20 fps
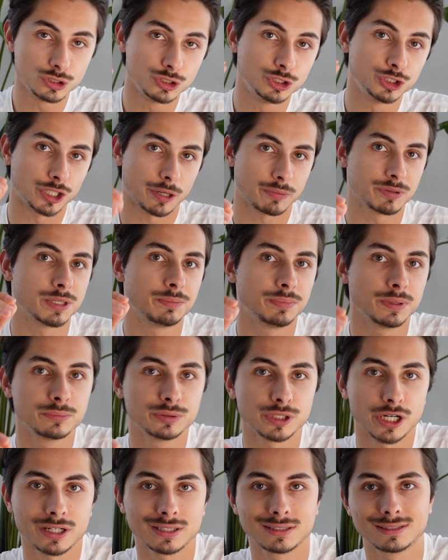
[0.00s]
dropshipping
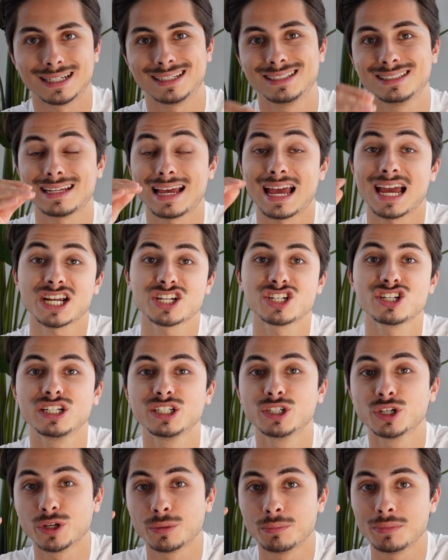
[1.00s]
product that is actually
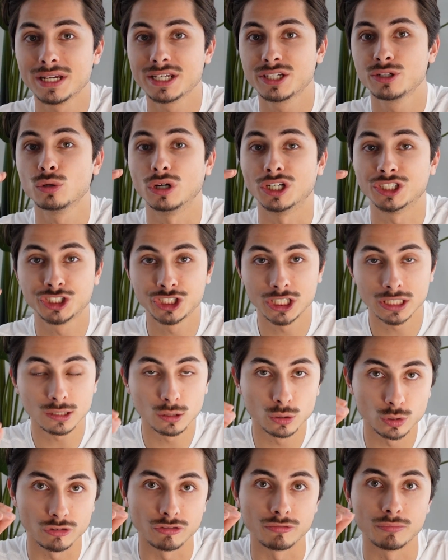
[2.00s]
gonna make you a
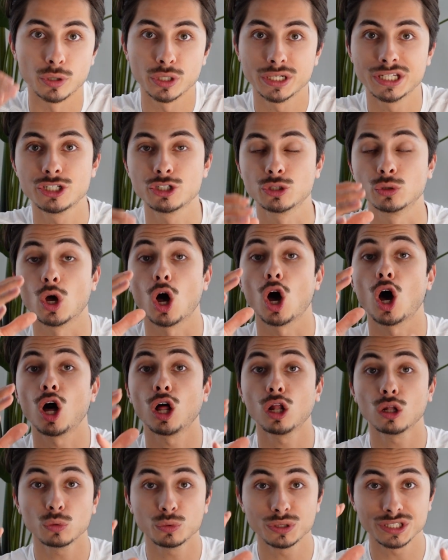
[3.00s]
shitload of money should
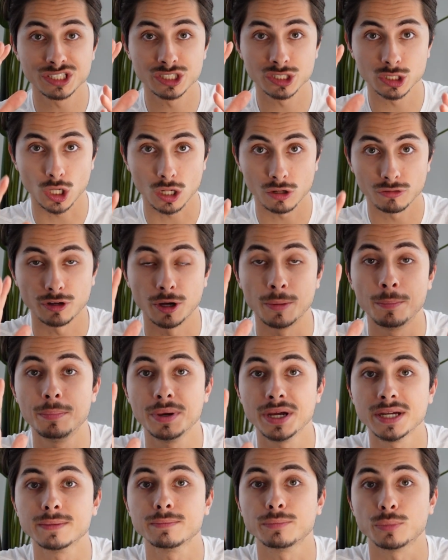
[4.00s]
always solve a
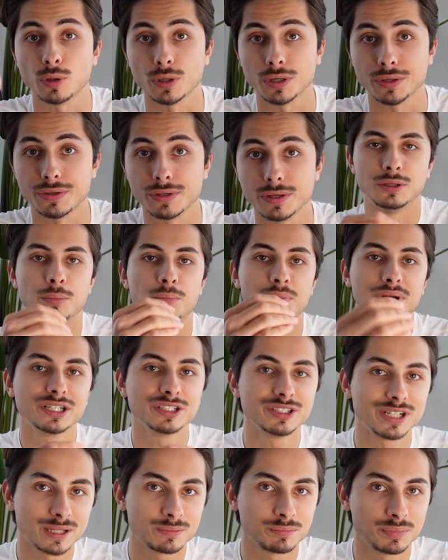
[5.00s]
pain point. The
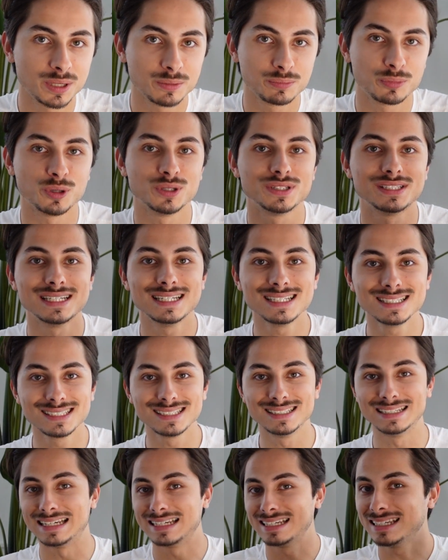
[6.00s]
bigger that pain point is,
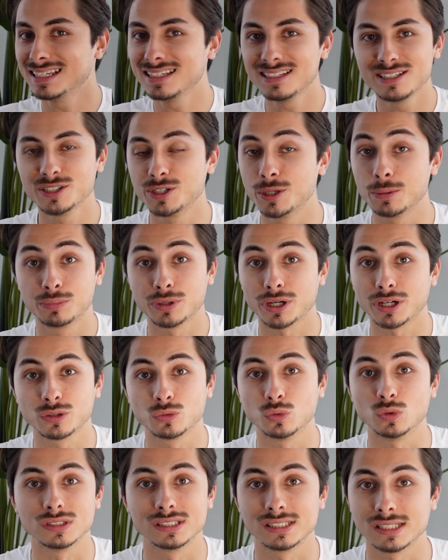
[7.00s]
the easier the product
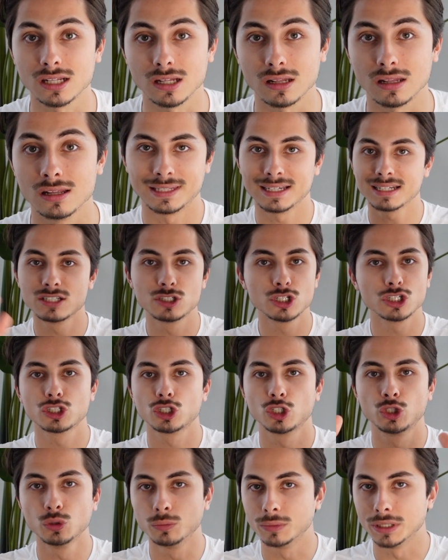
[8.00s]
will sell. That is
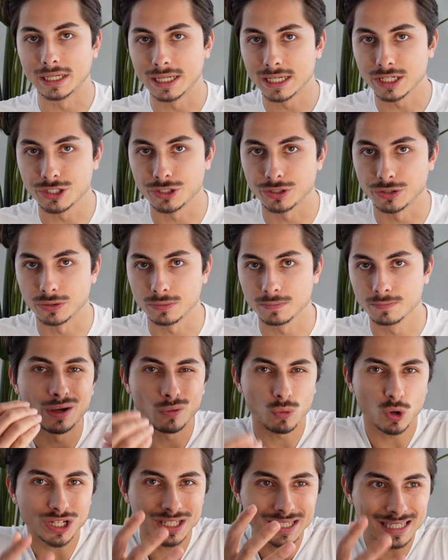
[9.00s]
just human nature. Now
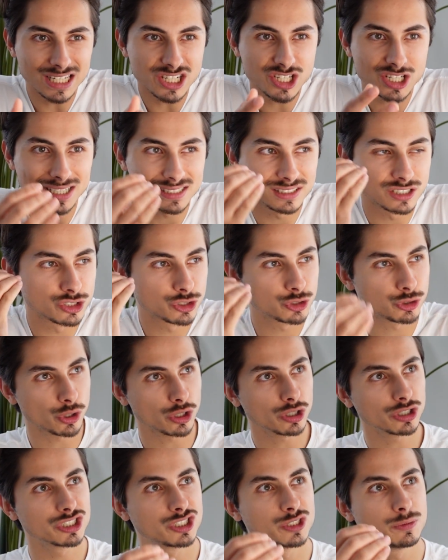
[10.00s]
what niche has the
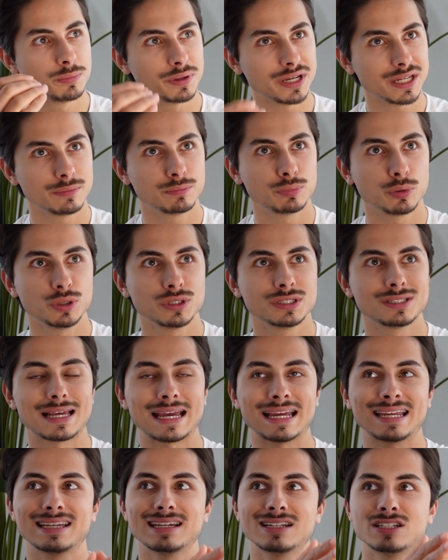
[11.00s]
strongest pain points
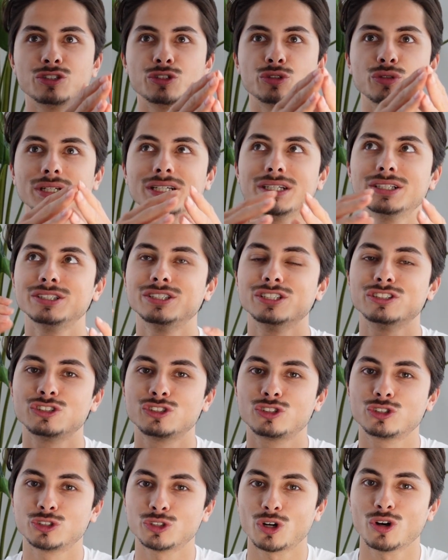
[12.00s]
and can trigger the
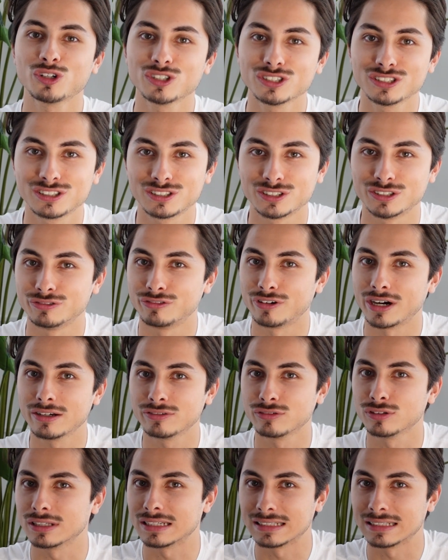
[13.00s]
strongest survival